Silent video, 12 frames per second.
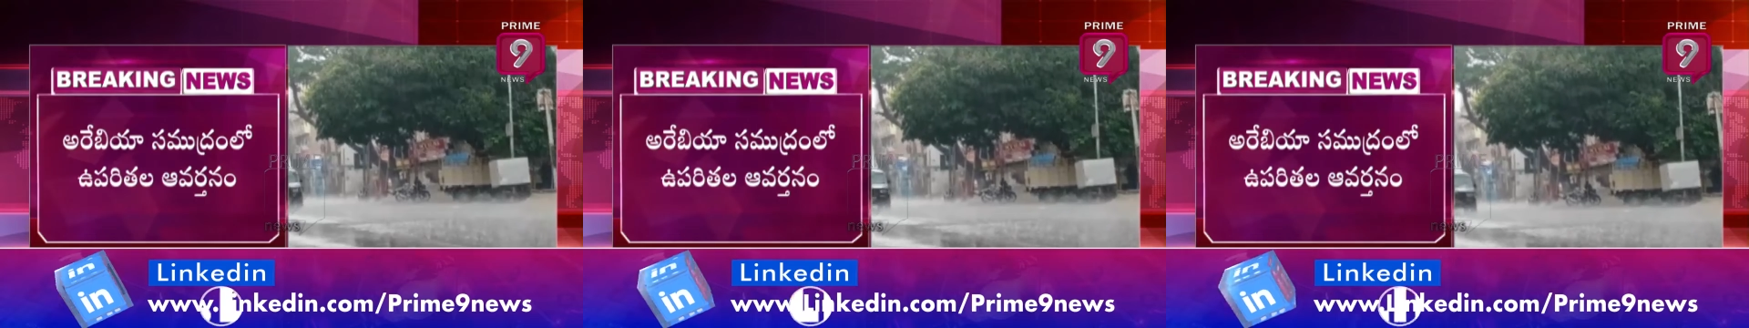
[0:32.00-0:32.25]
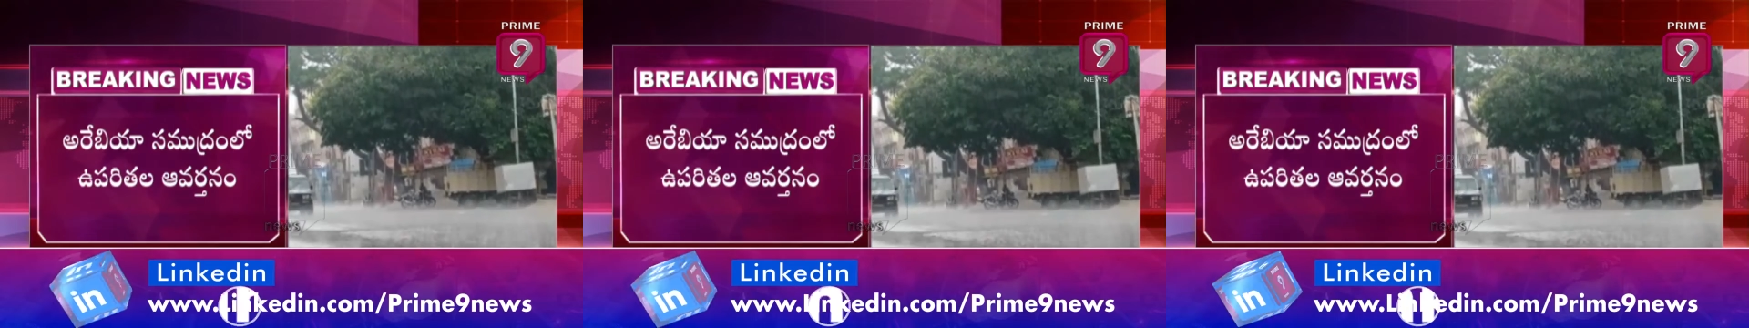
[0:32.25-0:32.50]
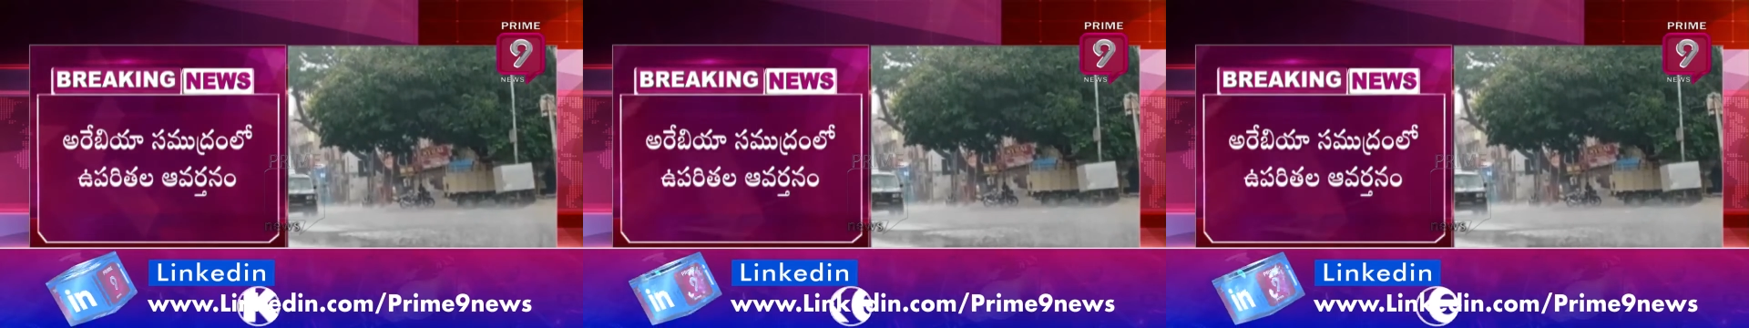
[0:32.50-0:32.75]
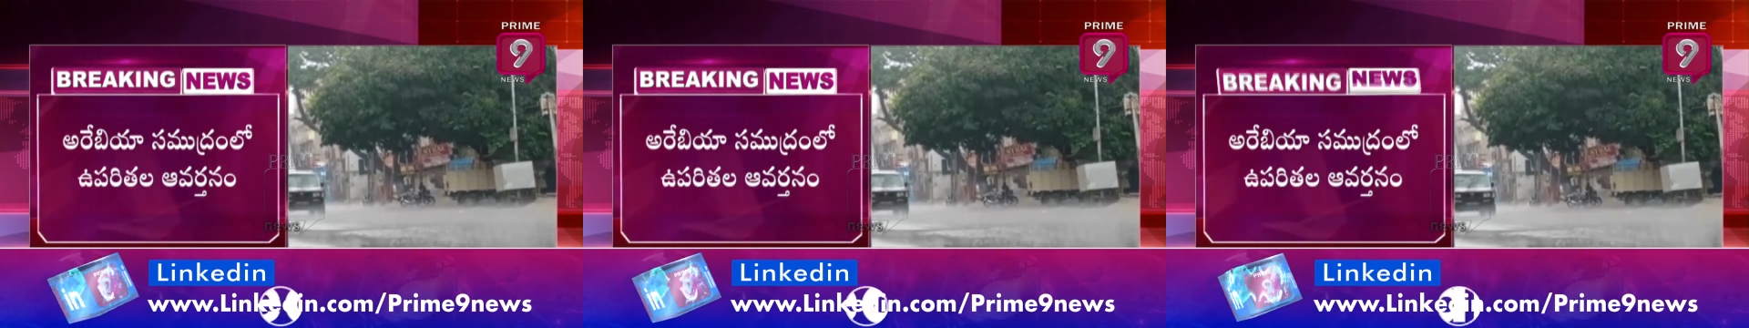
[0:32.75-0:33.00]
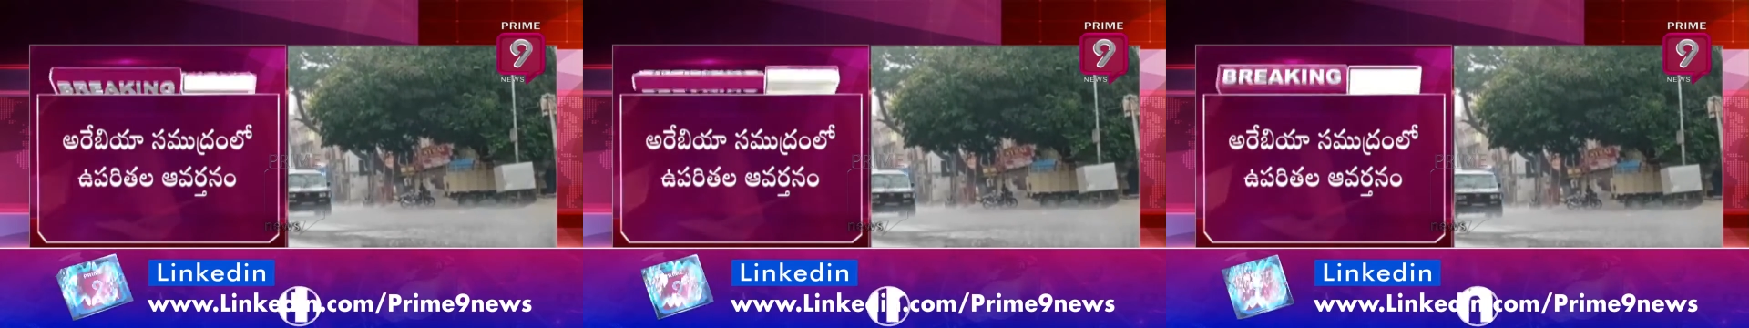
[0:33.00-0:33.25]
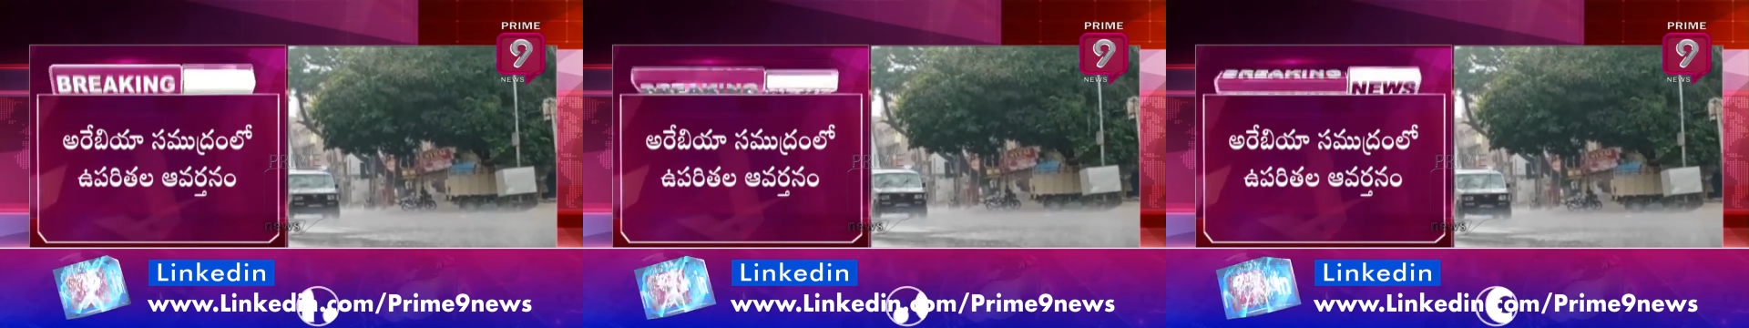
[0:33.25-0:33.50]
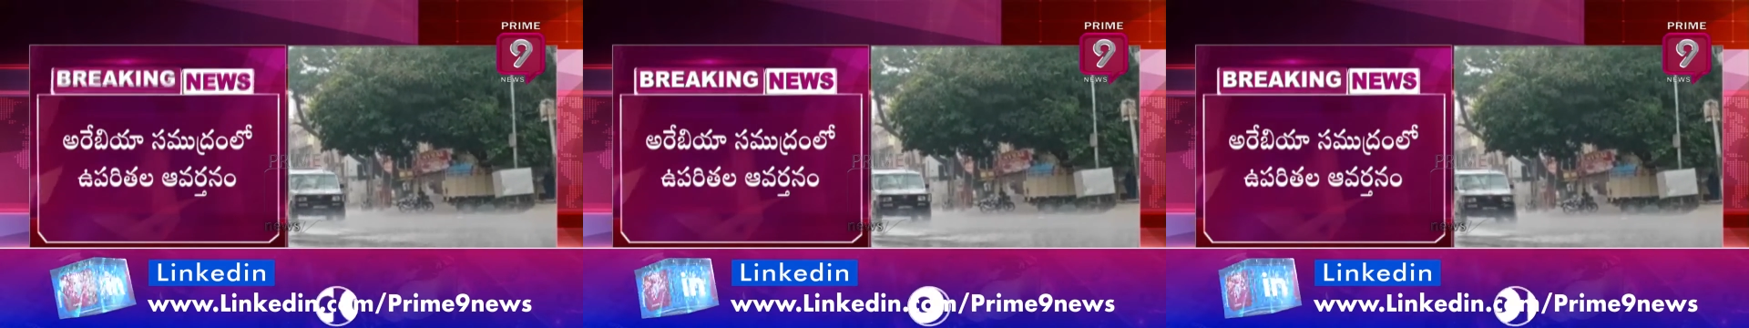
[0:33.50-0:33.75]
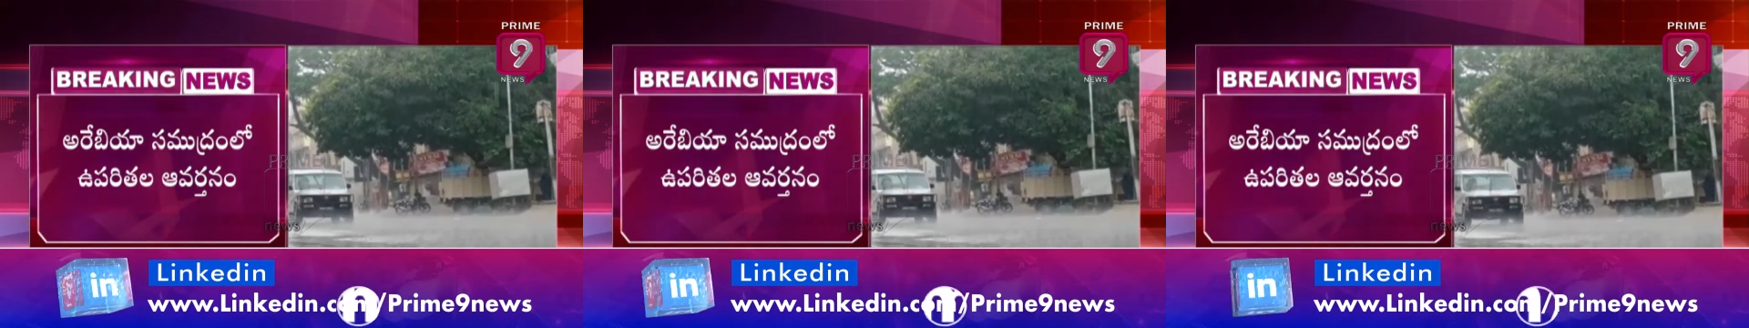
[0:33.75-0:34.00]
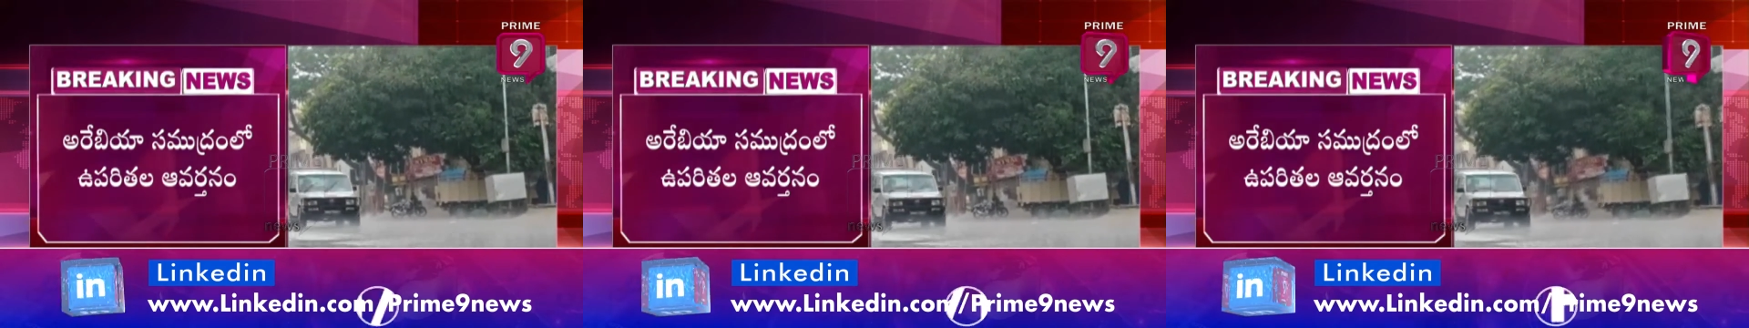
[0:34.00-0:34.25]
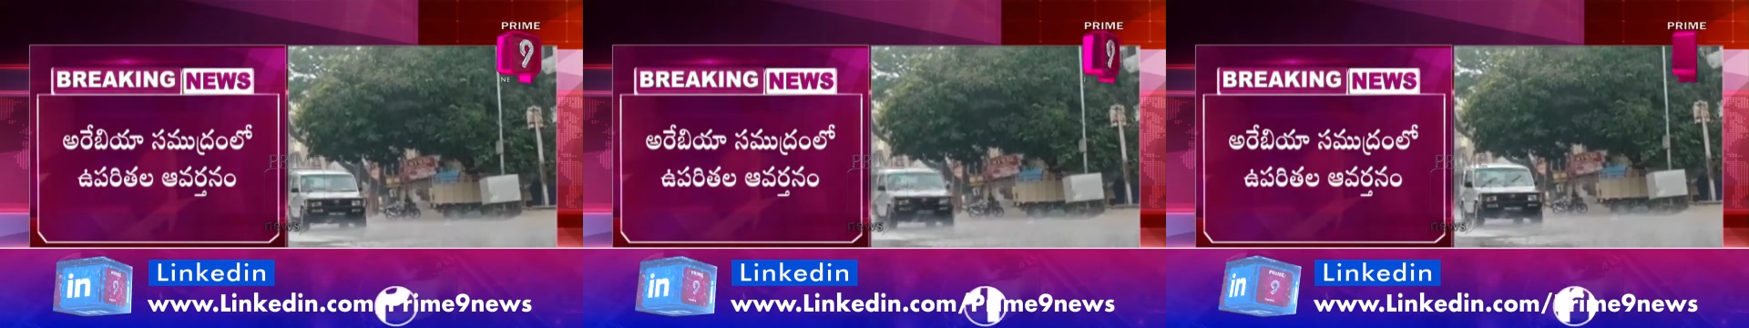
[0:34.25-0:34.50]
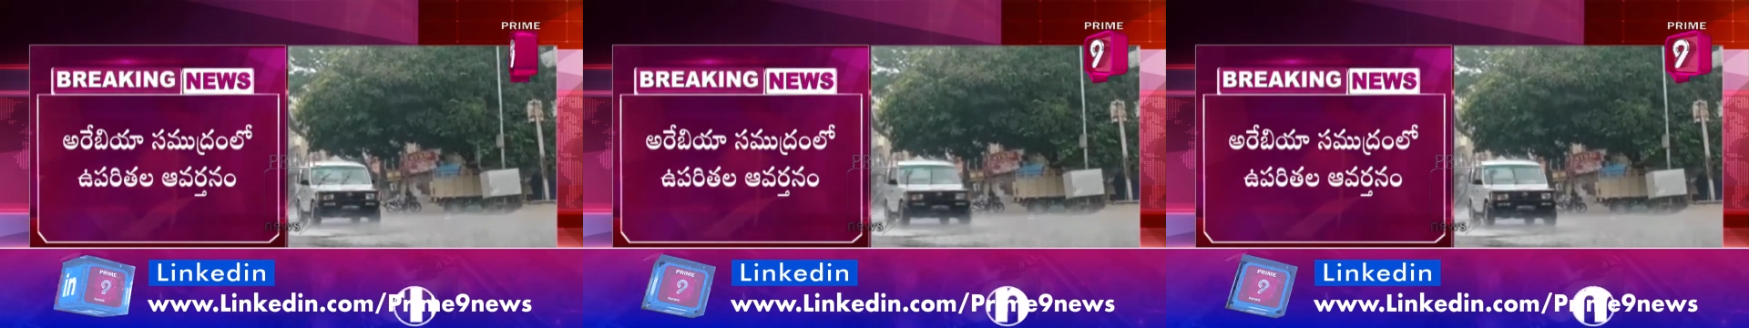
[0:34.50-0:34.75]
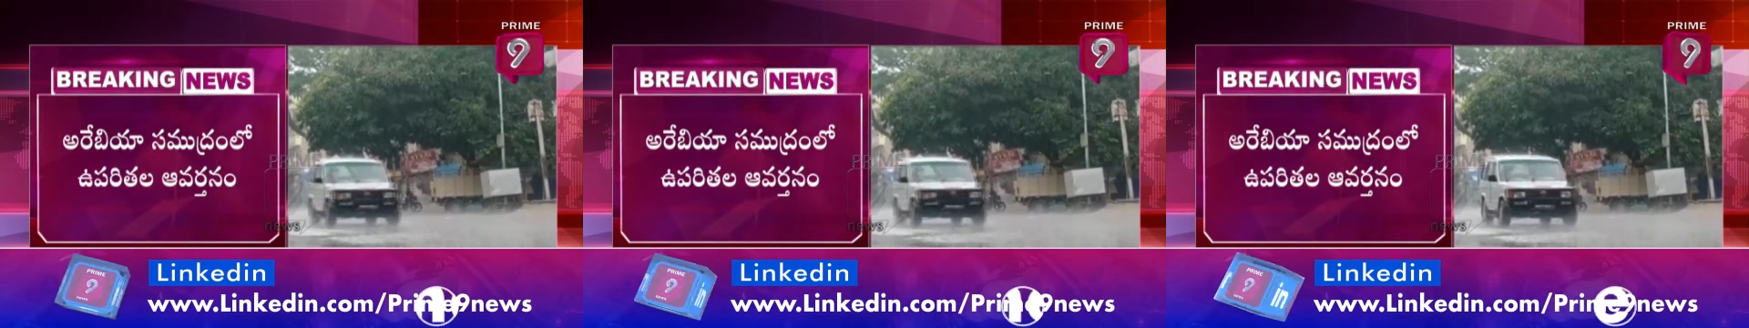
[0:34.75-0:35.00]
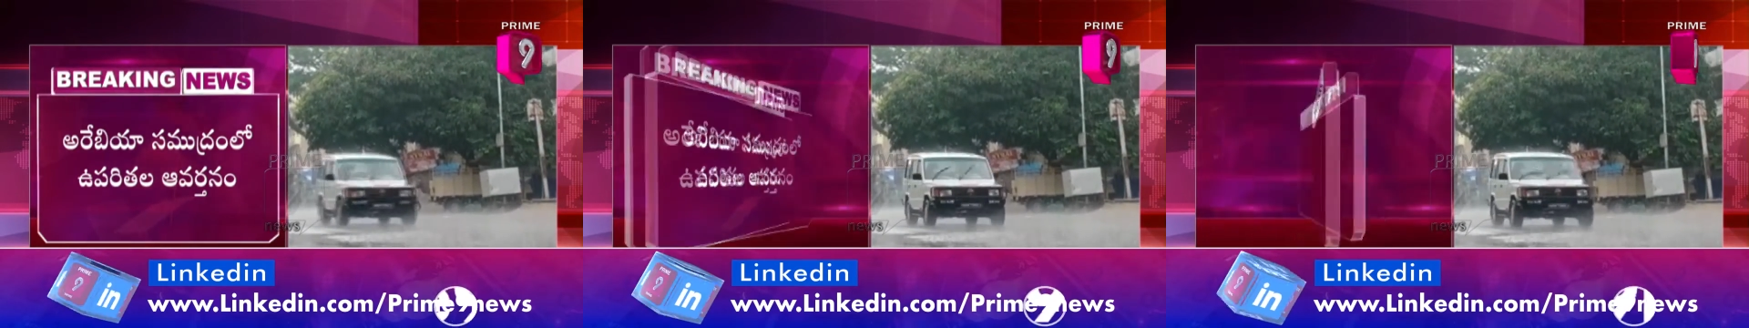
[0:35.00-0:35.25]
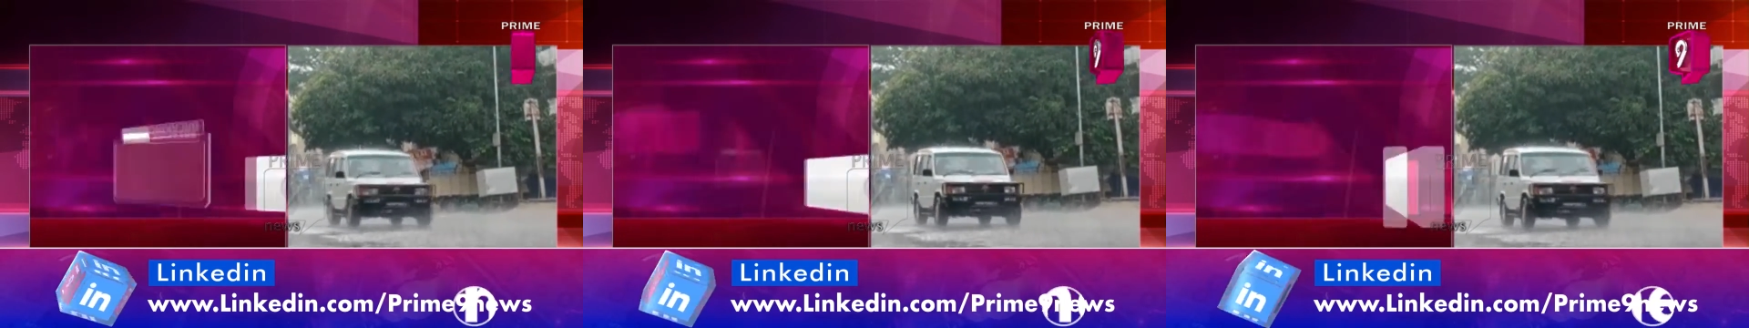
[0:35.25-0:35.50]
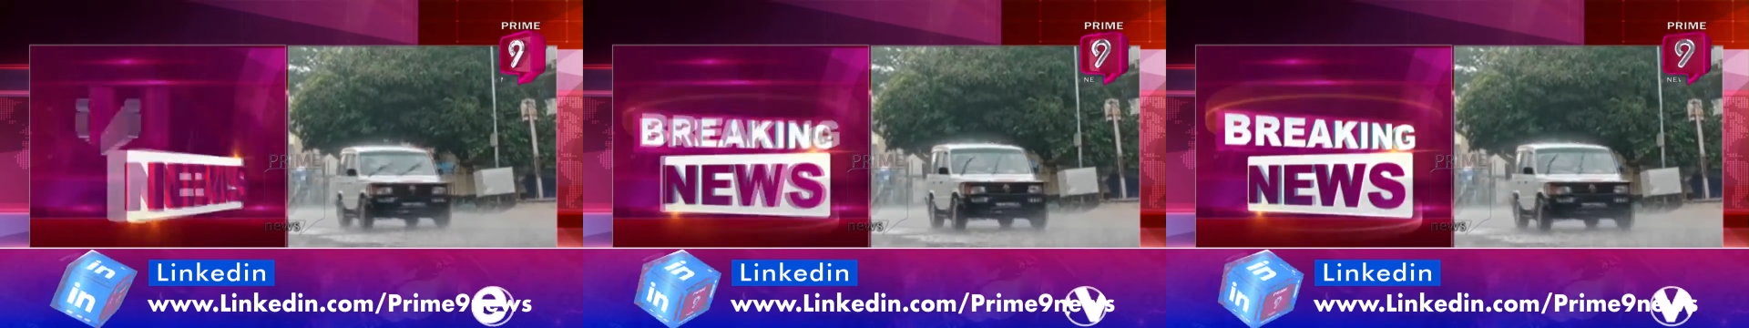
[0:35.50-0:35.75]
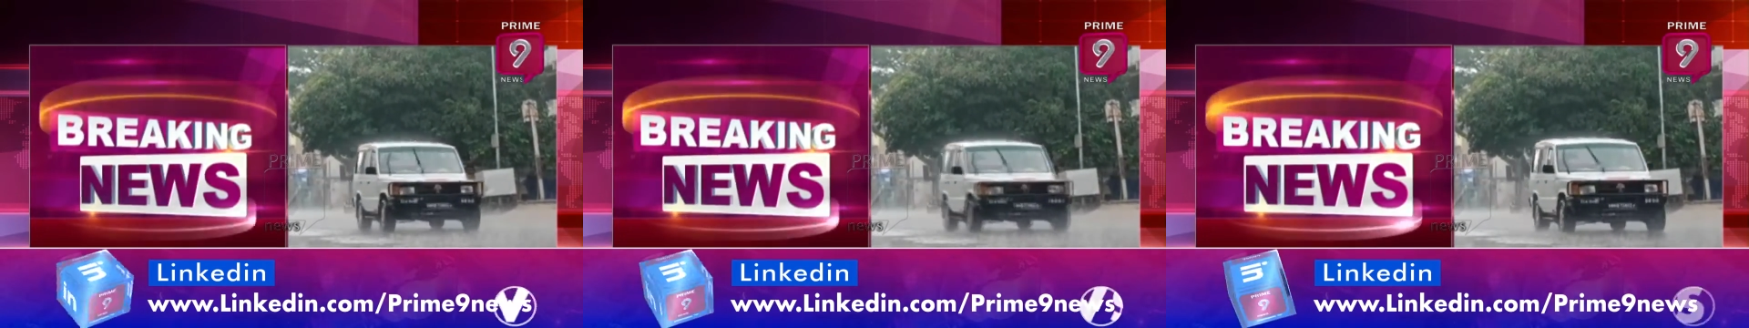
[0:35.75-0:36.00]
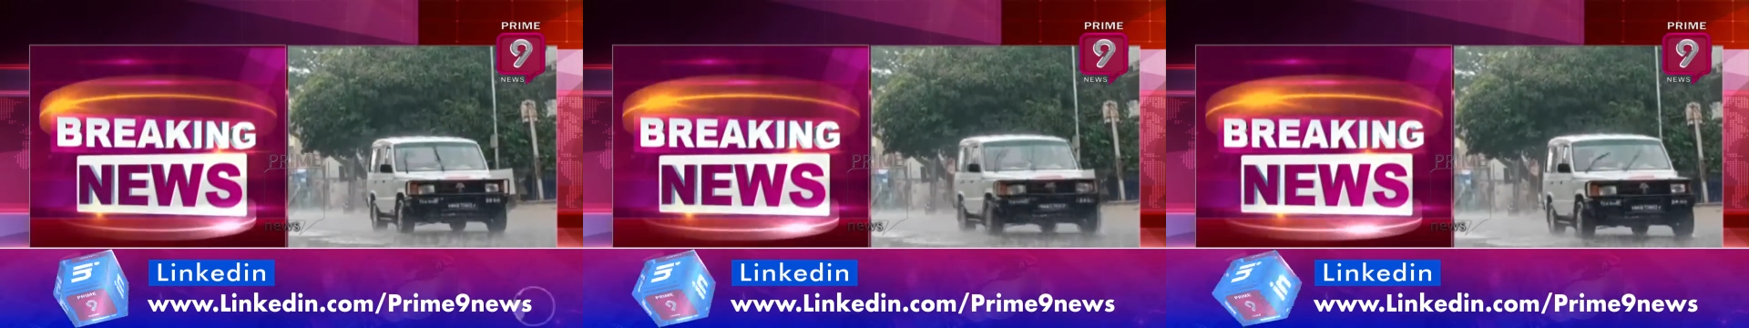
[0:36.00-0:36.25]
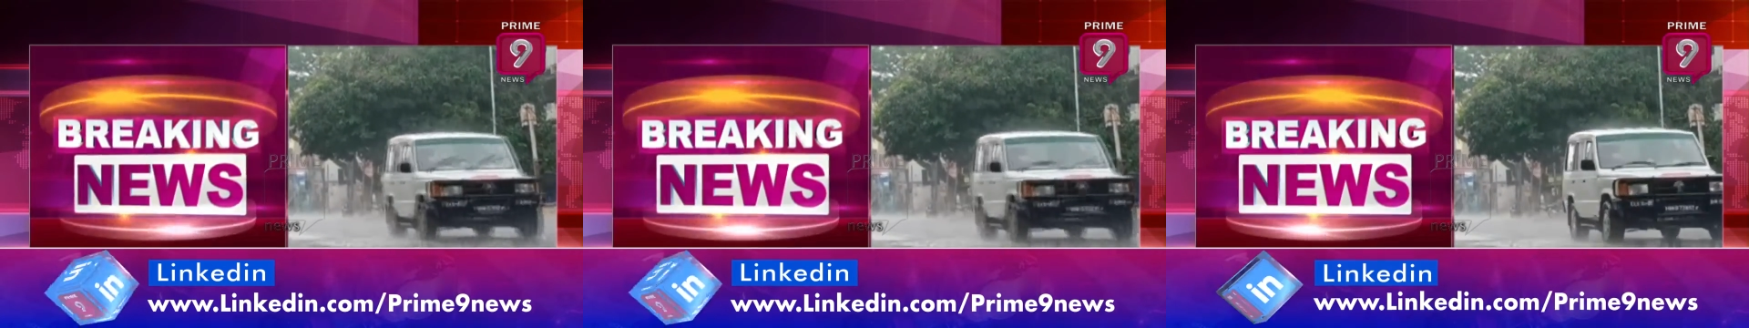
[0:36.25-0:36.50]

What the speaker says: [unreadable: no face in view]